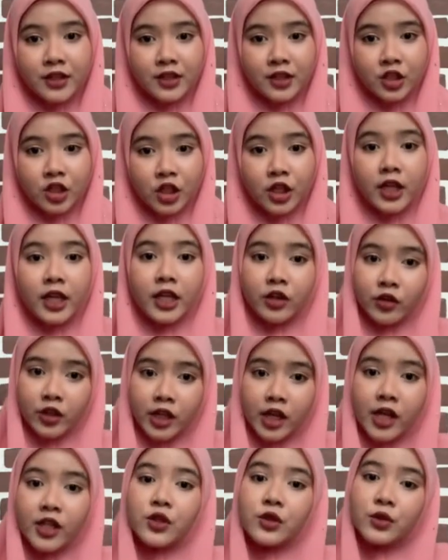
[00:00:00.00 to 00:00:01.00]
teacher in
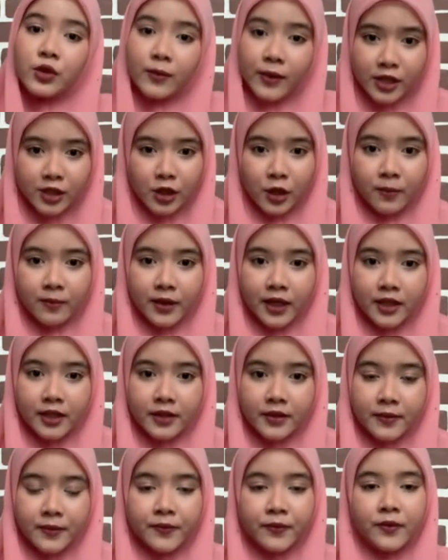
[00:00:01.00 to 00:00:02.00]
regards to my topic.
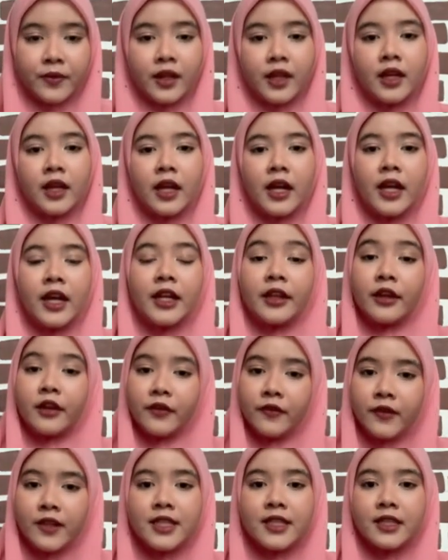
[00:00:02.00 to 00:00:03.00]
The
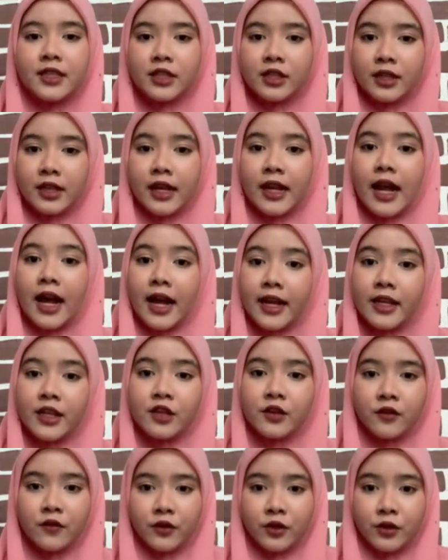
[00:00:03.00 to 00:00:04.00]
first teacher that I
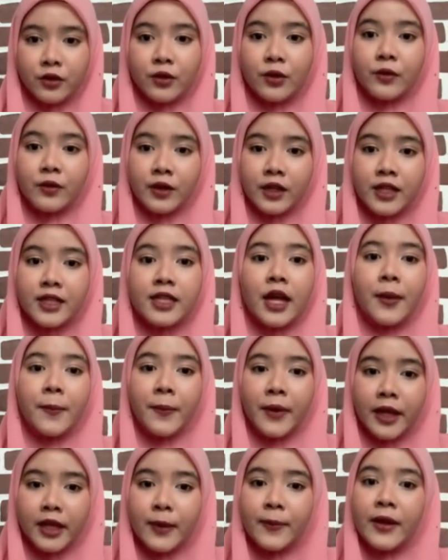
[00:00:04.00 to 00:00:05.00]
interviewed was
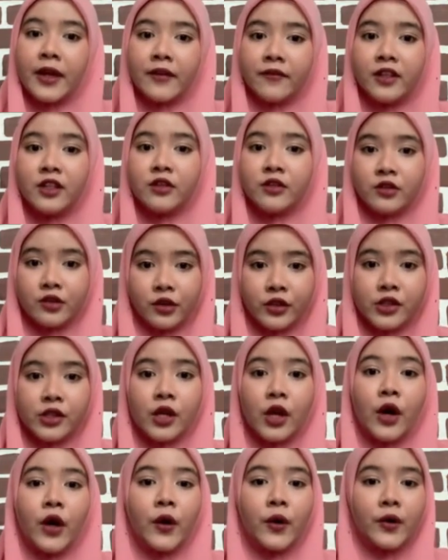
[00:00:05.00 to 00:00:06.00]
Madam Evelyn Jos,
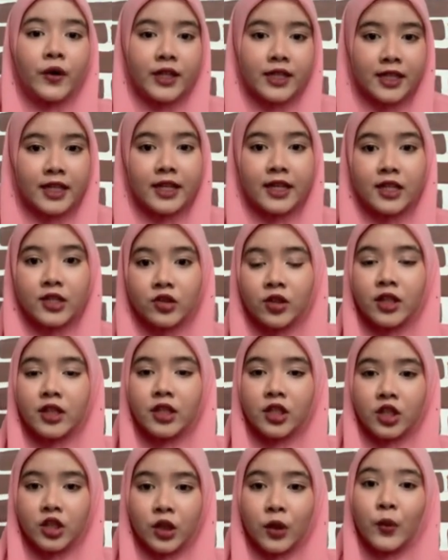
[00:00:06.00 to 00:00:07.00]
who is a history
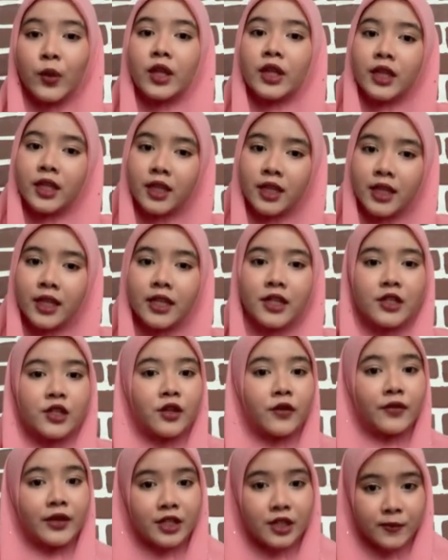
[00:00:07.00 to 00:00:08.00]
teacher with 30 years of
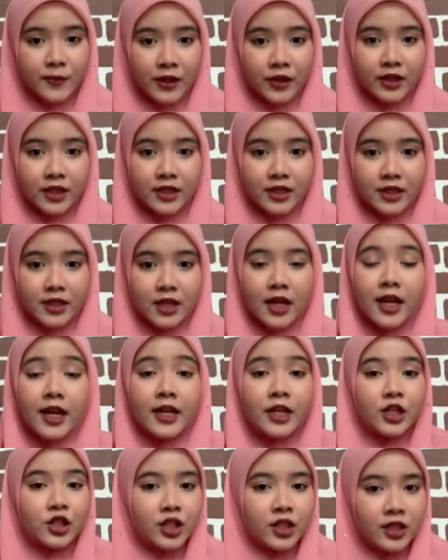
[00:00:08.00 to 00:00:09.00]
experience.
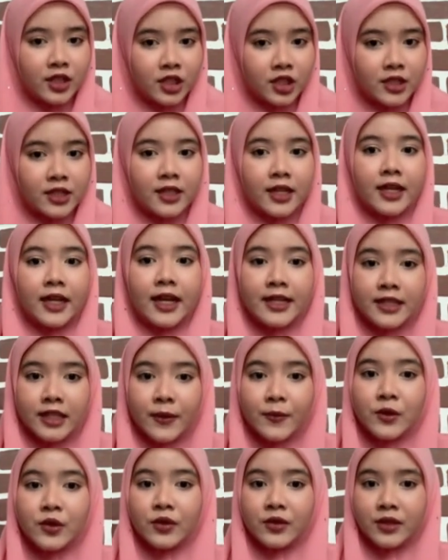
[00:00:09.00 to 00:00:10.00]
She teaches at SM
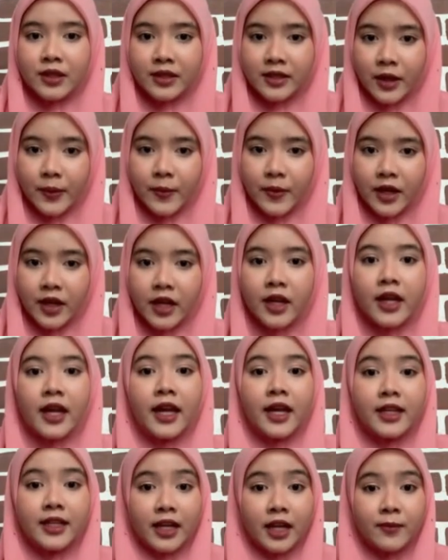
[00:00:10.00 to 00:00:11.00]
Sungsin Sabah
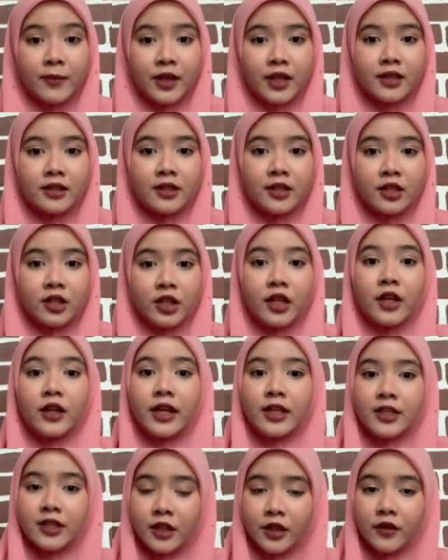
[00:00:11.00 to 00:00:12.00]
and can be considered
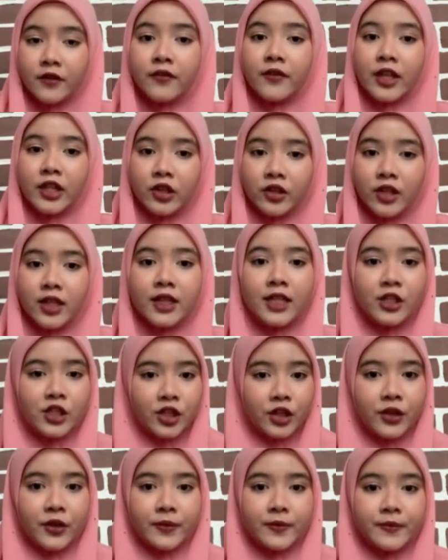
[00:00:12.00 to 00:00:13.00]
as a veteran
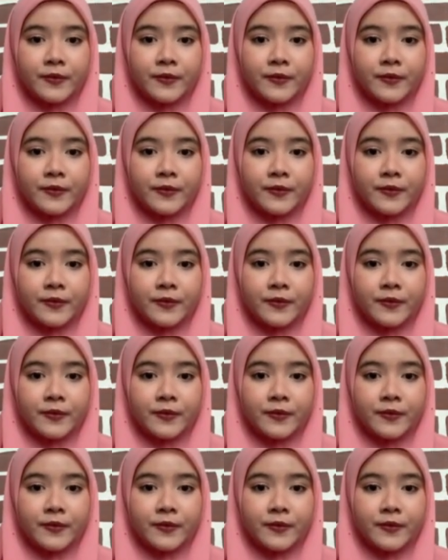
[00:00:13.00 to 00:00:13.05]
teacher.